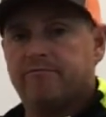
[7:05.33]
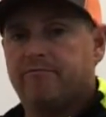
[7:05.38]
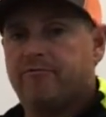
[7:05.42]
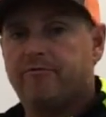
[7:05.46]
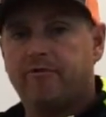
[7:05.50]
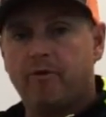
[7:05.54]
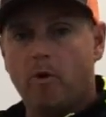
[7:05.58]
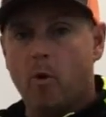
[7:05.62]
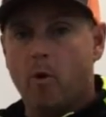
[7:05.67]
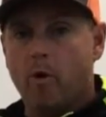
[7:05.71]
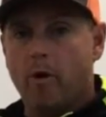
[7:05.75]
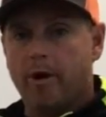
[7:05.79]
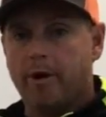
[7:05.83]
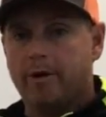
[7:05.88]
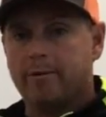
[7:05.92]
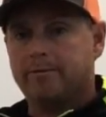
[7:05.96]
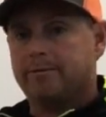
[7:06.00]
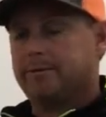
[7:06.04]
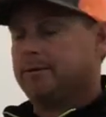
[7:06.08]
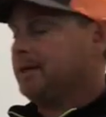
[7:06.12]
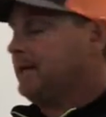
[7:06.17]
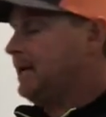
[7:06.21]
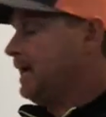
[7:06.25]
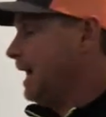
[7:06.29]
4,
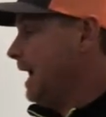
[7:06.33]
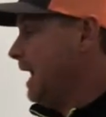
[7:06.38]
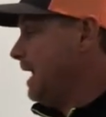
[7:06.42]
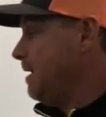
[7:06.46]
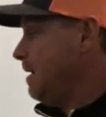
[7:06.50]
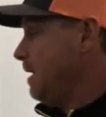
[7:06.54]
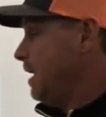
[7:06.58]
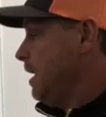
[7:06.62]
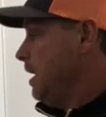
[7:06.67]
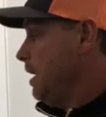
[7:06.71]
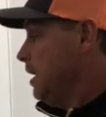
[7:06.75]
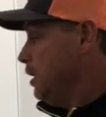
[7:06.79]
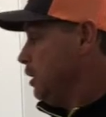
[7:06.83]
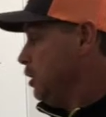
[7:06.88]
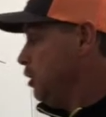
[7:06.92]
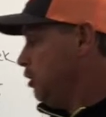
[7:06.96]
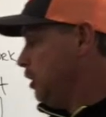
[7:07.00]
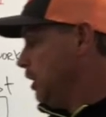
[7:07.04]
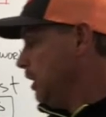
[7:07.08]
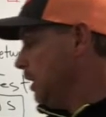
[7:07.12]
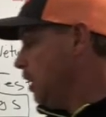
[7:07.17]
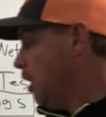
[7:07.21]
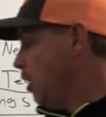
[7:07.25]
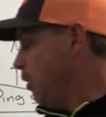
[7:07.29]
okay, you
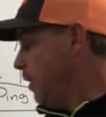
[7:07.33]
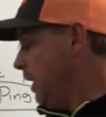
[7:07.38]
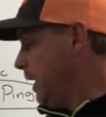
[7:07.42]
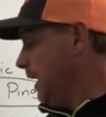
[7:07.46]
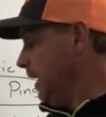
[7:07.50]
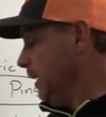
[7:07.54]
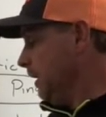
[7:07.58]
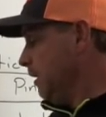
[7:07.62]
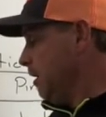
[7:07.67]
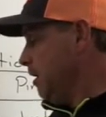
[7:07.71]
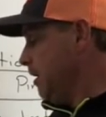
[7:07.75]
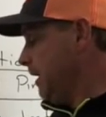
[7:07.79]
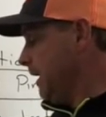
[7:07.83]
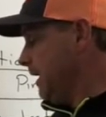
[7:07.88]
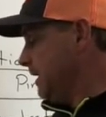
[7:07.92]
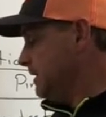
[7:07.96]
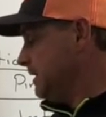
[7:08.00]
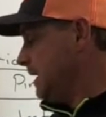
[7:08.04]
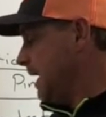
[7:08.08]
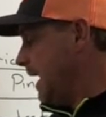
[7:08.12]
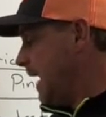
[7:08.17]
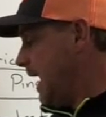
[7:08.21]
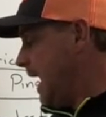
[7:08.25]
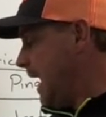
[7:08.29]
can go in and look and
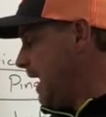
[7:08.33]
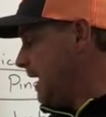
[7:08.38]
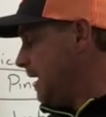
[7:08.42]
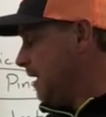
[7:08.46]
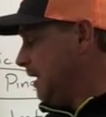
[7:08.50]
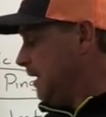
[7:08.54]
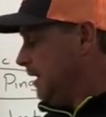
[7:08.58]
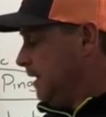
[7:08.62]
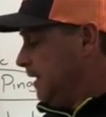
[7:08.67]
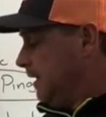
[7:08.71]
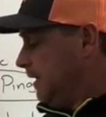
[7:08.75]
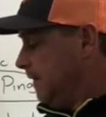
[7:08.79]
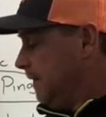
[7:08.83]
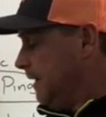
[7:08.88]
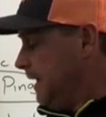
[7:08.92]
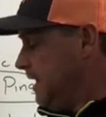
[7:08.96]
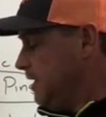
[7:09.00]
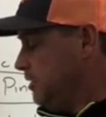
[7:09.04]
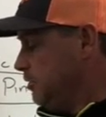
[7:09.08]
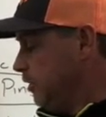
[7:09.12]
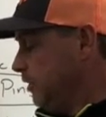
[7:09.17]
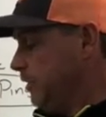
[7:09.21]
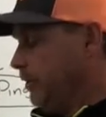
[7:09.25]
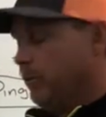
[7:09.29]
say, hey,
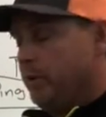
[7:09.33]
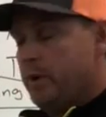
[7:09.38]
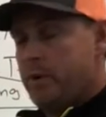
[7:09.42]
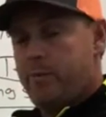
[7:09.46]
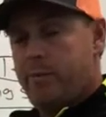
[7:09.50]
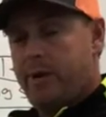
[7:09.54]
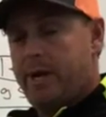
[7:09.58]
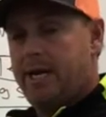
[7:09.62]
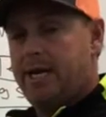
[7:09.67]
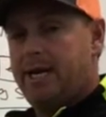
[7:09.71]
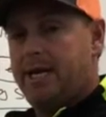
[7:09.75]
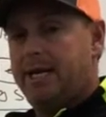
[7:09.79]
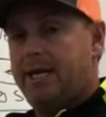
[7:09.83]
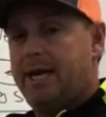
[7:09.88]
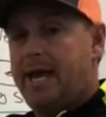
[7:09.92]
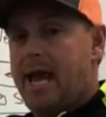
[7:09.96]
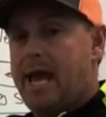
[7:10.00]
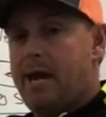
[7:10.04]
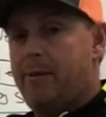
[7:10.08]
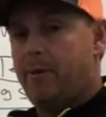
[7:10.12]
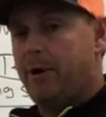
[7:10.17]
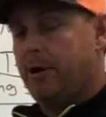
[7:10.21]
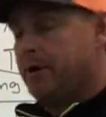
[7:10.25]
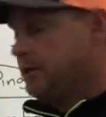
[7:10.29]
these are the repeating
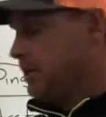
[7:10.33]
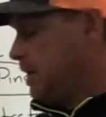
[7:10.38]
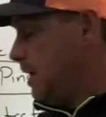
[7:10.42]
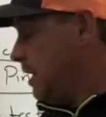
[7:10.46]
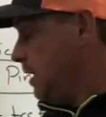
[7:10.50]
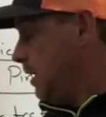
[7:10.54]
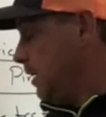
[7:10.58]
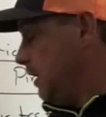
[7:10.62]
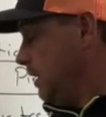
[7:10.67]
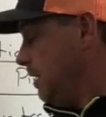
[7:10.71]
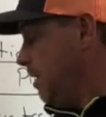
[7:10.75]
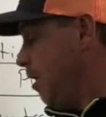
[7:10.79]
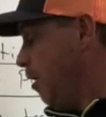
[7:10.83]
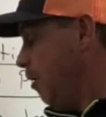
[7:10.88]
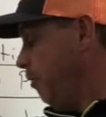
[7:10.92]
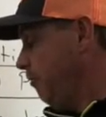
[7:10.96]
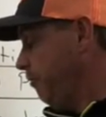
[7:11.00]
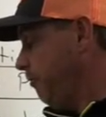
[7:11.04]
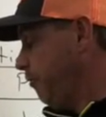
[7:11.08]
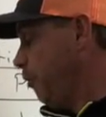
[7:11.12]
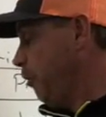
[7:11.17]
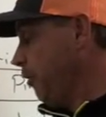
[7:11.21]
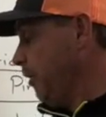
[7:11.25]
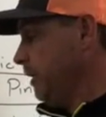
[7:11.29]
neighbors.
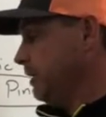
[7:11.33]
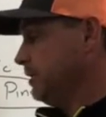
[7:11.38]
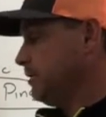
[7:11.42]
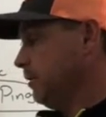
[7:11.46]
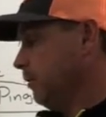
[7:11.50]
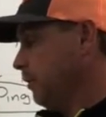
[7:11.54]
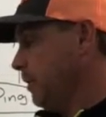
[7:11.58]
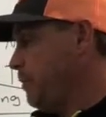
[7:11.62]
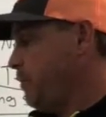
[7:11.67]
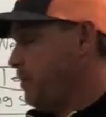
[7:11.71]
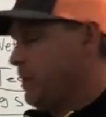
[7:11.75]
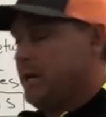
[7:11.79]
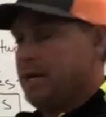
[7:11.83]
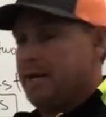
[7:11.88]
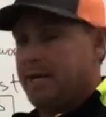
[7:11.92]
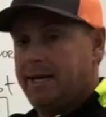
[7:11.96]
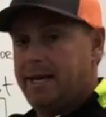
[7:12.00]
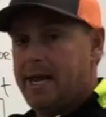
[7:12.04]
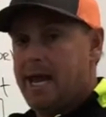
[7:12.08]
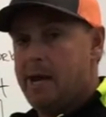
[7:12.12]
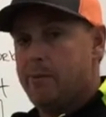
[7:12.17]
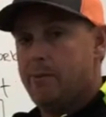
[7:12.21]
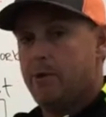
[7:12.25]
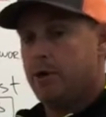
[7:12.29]
Node 4 is a repeating
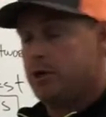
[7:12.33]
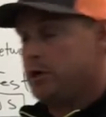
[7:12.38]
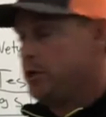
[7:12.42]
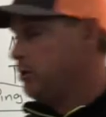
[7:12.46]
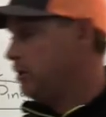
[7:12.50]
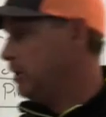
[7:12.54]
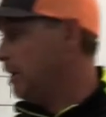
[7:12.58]
neighbor. You